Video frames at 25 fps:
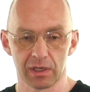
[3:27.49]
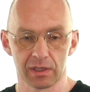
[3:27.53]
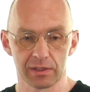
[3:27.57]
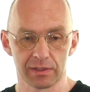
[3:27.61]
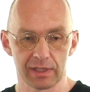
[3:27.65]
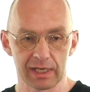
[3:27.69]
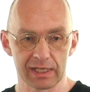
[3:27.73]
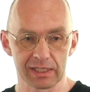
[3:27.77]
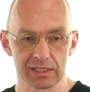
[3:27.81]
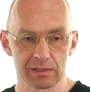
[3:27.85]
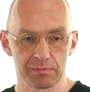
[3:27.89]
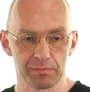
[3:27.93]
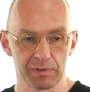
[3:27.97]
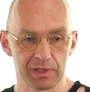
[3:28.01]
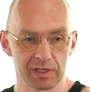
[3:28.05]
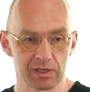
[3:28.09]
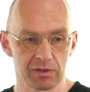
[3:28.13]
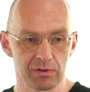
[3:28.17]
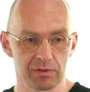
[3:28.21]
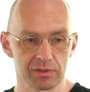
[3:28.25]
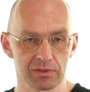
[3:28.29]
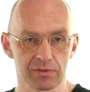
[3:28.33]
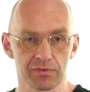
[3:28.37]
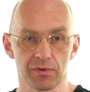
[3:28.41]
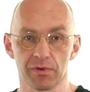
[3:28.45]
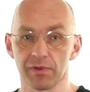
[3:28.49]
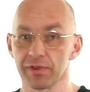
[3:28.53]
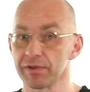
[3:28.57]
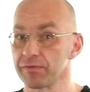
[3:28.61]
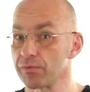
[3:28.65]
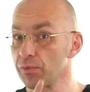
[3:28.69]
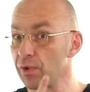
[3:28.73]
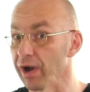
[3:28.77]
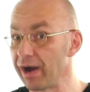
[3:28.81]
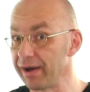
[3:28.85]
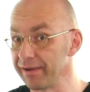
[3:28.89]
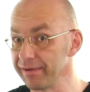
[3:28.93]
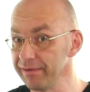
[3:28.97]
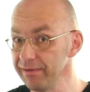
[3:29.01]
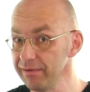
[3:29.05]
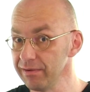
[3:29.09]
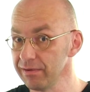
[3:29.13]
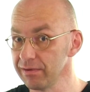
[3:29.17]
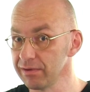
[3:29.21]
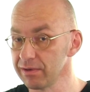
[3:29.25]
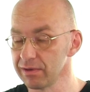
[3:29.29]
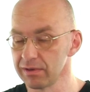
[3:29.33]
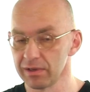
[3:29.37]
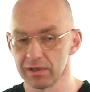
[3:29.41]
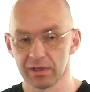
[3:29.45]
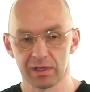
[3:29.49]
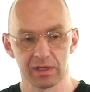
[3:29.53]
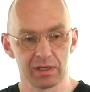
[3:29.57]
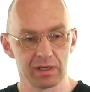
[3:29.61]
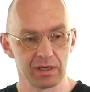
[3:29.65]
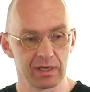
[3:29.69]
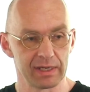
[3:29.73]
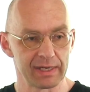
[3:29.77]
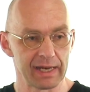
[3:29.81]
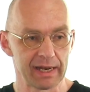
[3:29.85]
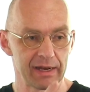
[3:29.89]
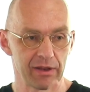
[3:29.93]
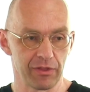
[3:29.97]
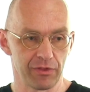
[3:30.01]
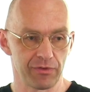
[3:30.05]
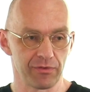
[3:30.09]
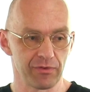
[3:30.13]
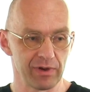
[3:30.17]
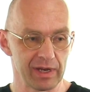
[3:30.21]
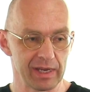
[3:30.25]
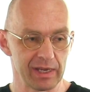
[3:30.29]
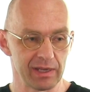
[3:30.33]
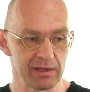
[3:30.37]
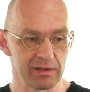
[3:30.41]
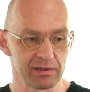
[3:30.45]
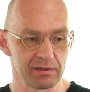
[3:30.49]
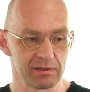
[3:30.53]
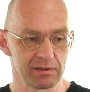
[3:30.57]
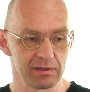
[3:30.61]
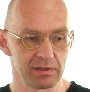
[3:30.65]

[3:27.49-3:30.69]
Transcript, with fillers: Next beat, he throws a one, and then a three.